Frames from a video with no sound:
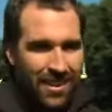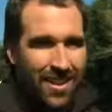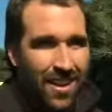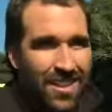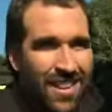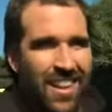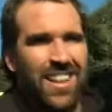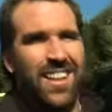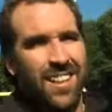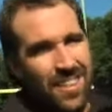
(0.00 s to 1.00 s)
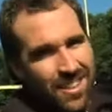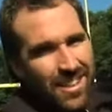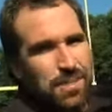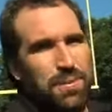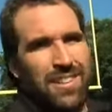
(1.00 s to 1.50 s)
They call it, right?
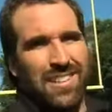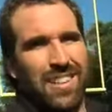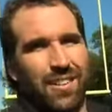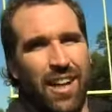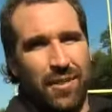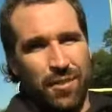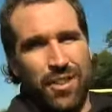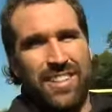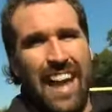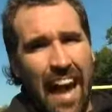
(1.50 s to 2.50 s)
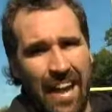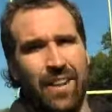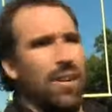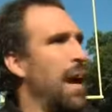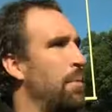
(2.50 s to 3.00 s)
it's politically correct for
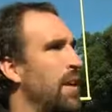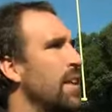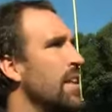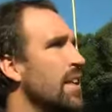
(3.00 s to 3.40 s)
dying rabbit.